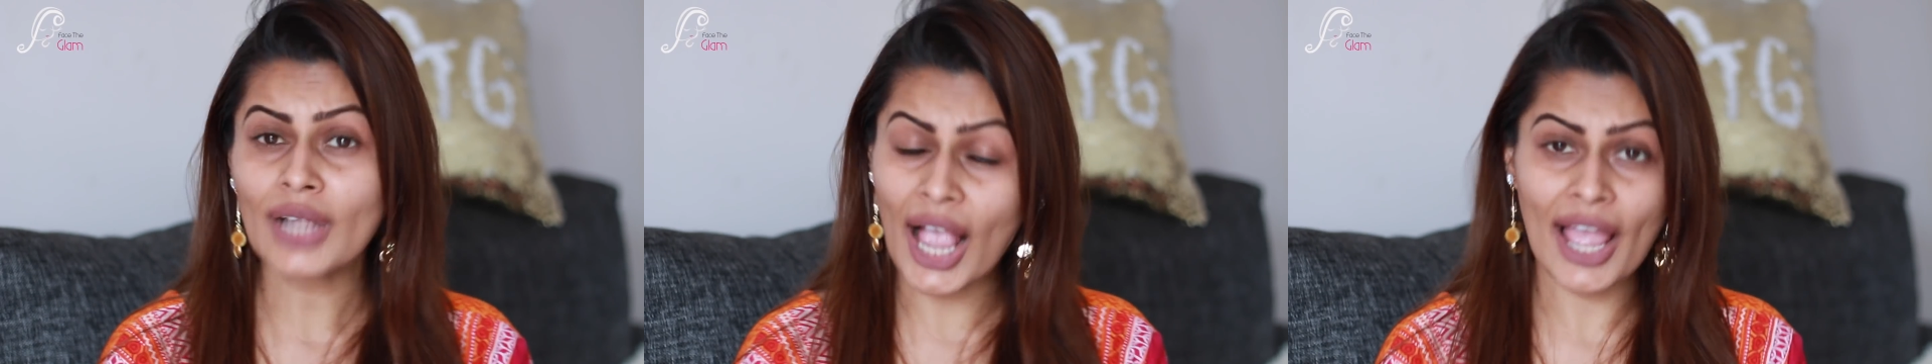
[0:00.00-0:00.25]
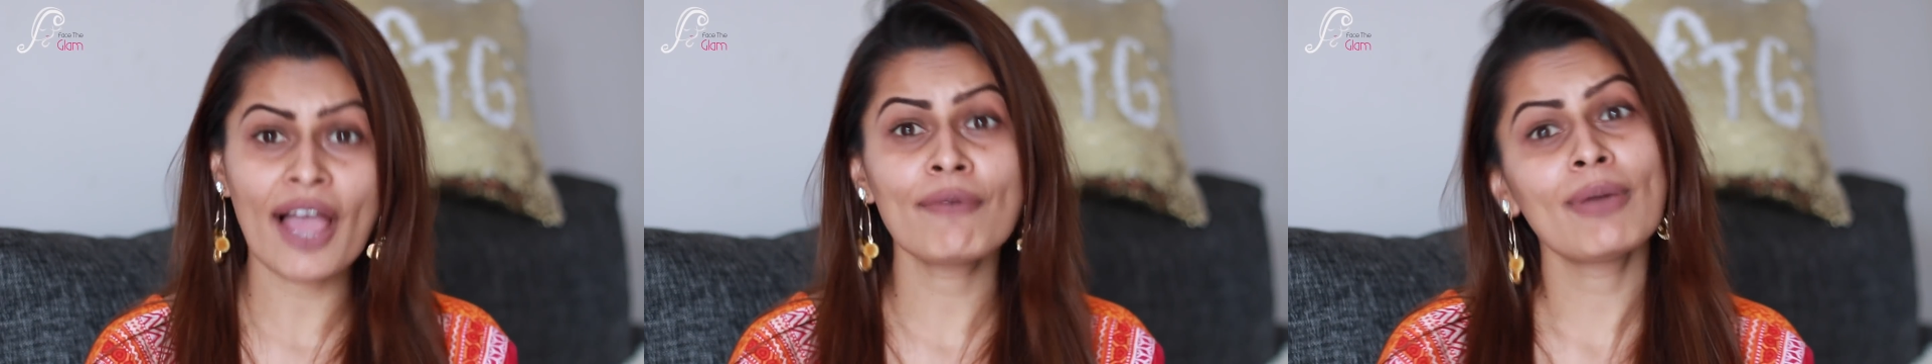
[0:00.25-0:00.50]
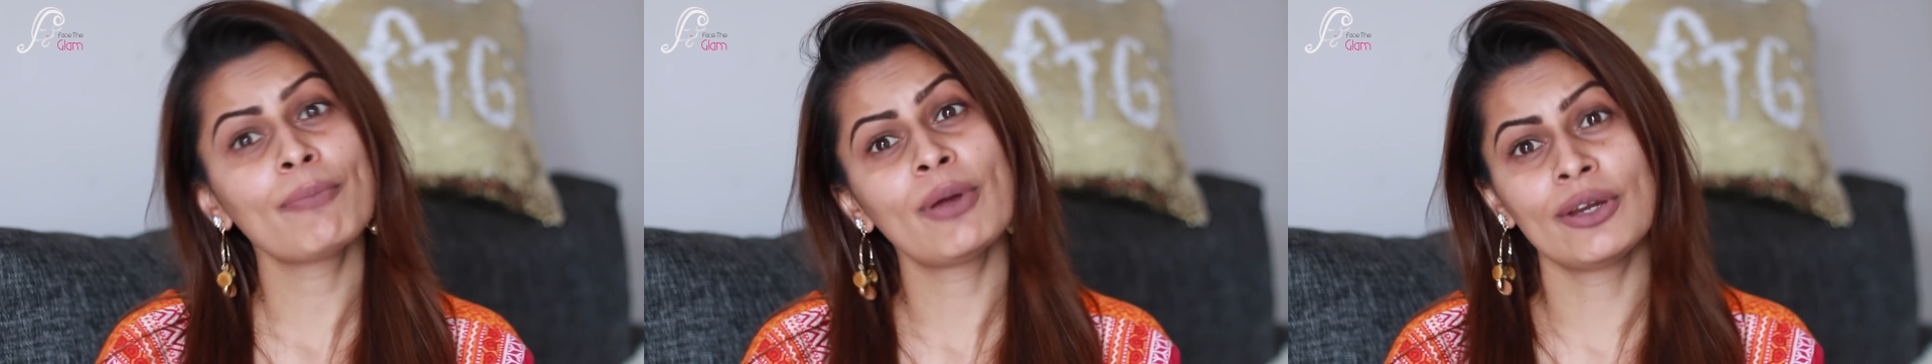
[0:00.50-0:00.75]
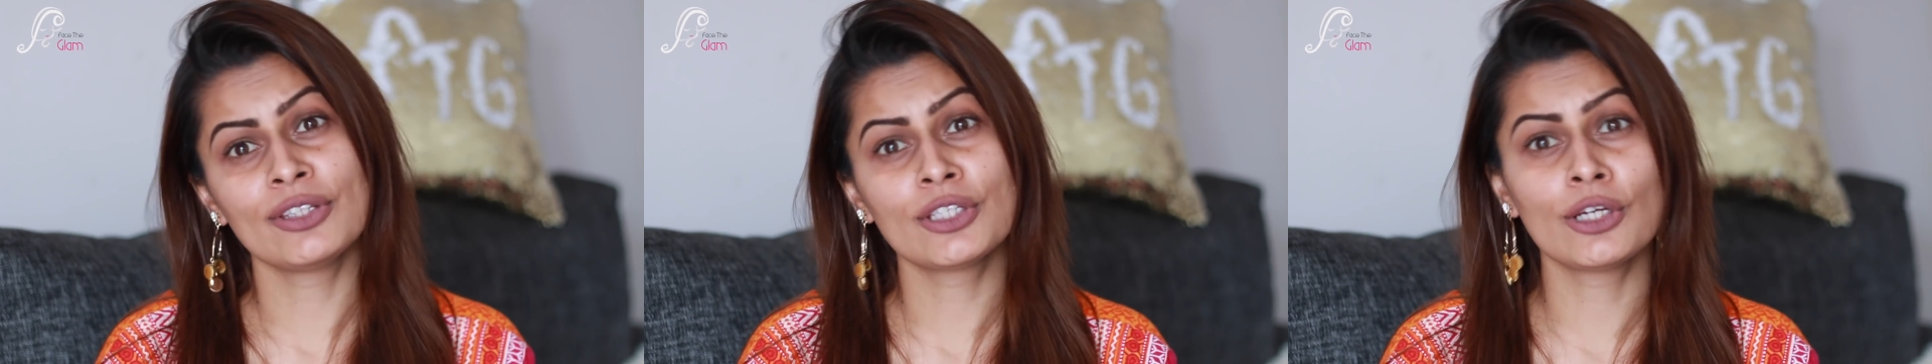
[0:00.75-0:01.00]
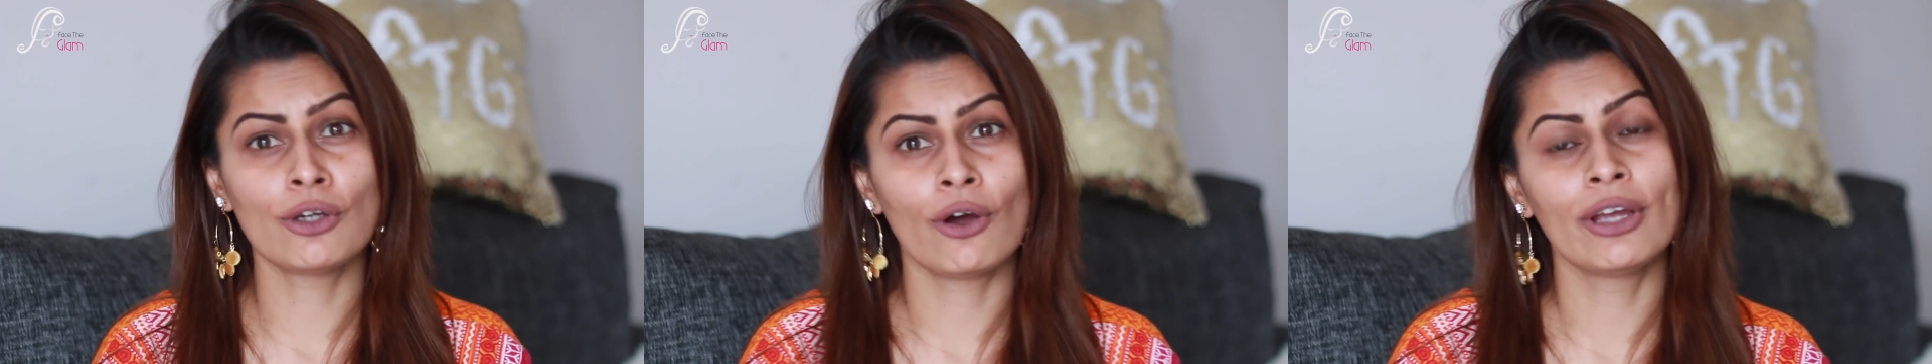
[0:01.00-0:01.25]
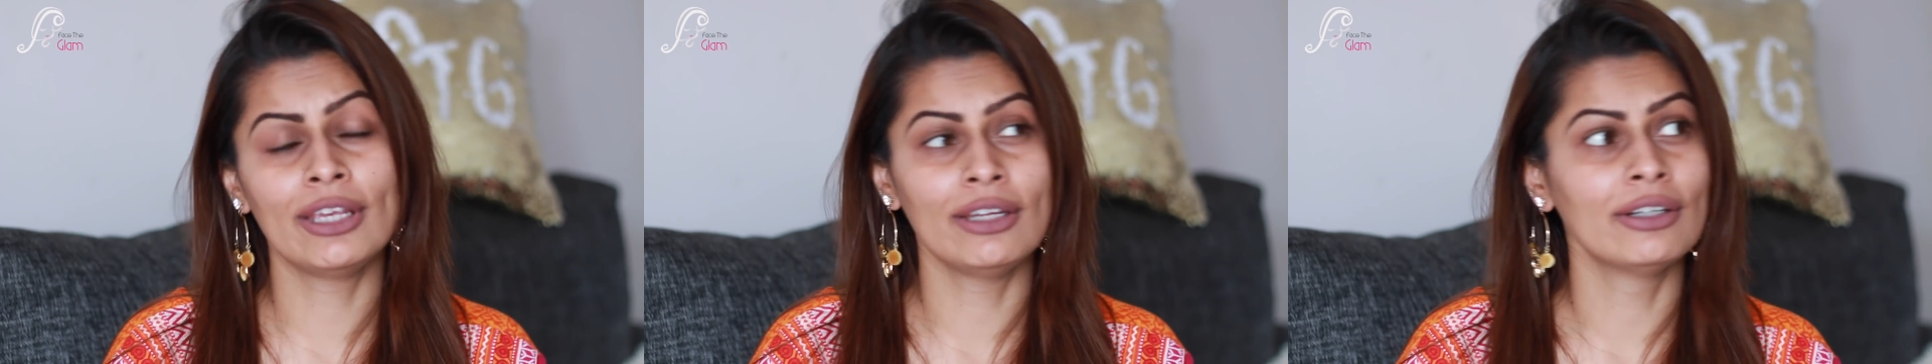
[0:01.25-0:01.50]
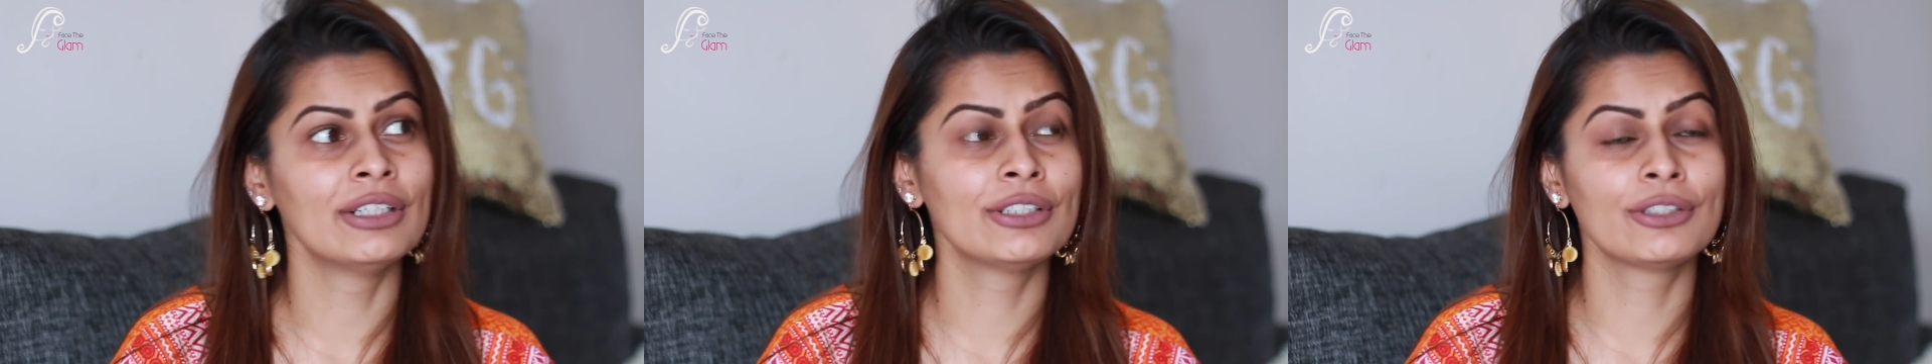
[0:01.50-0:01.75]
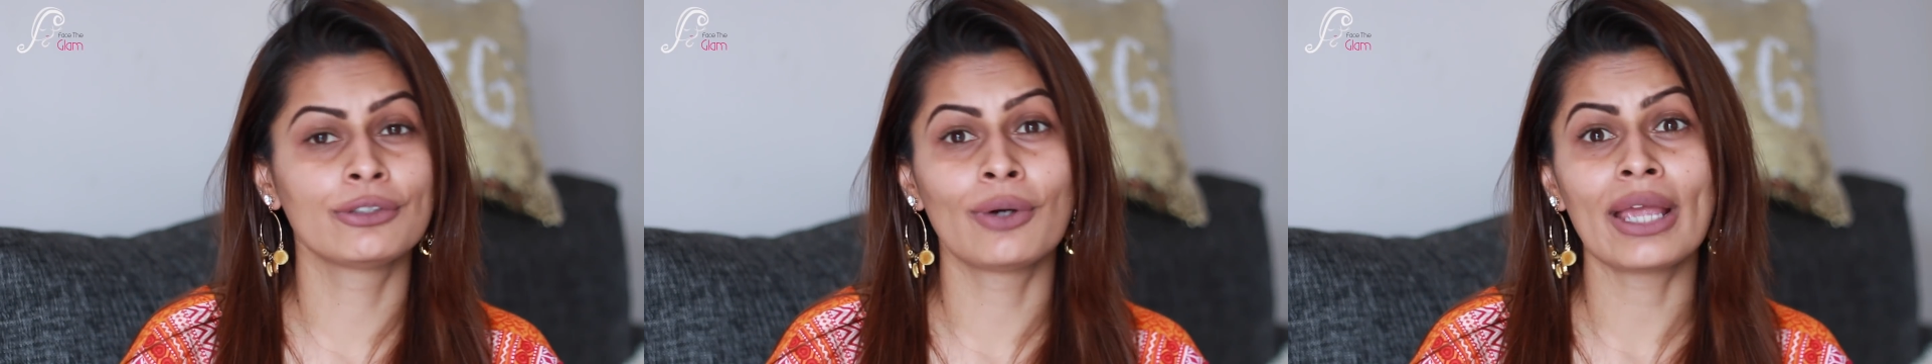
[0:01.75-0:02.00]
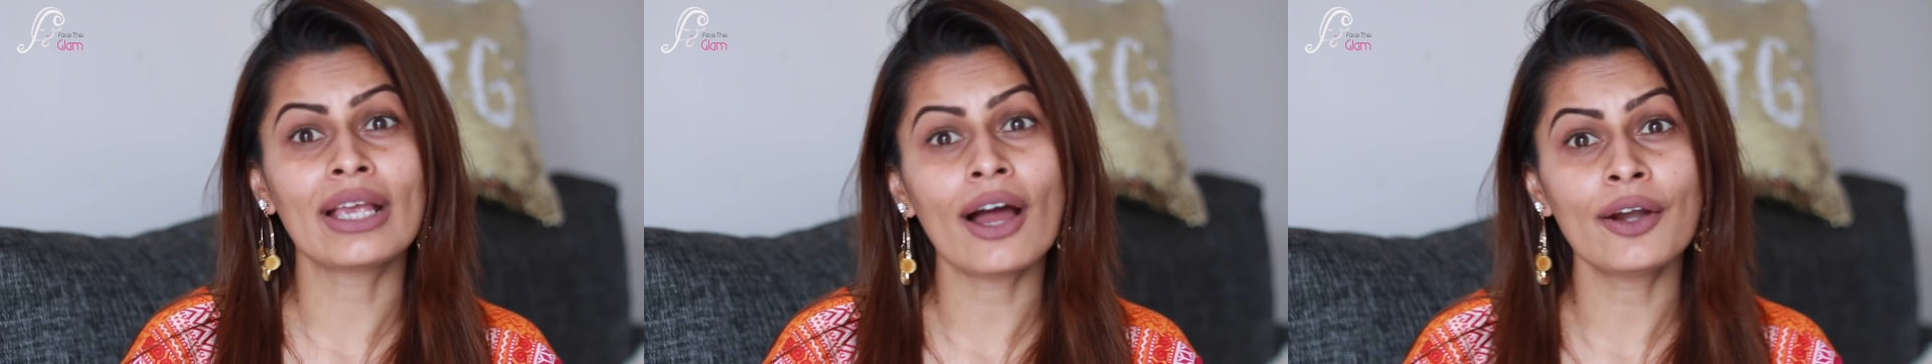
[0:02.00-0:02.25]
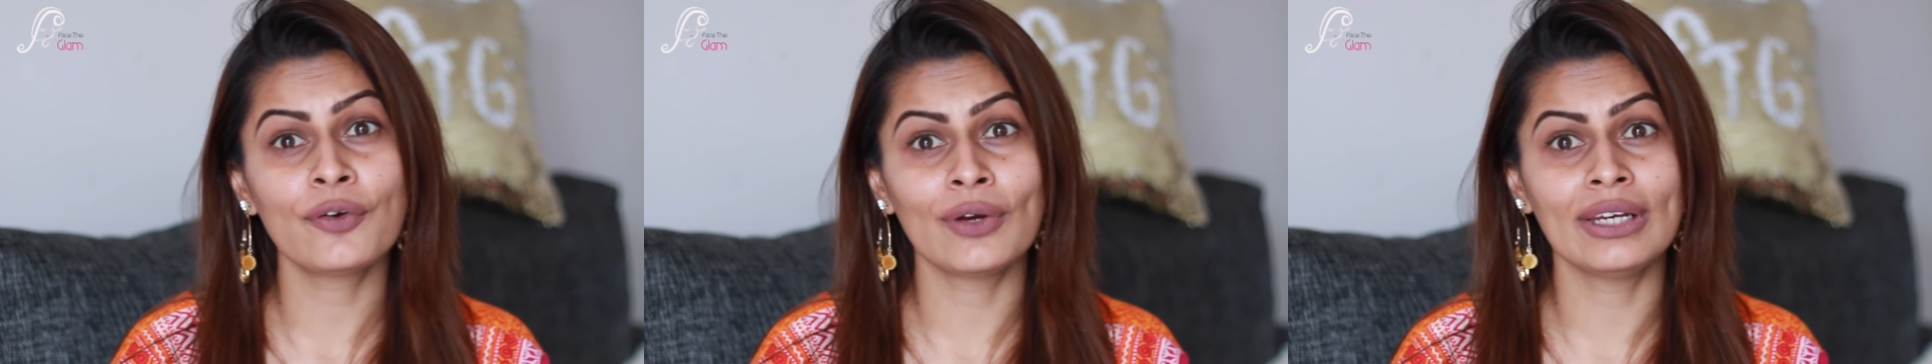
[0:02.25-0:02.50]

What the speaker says: I have my parents-in-law here, so I can't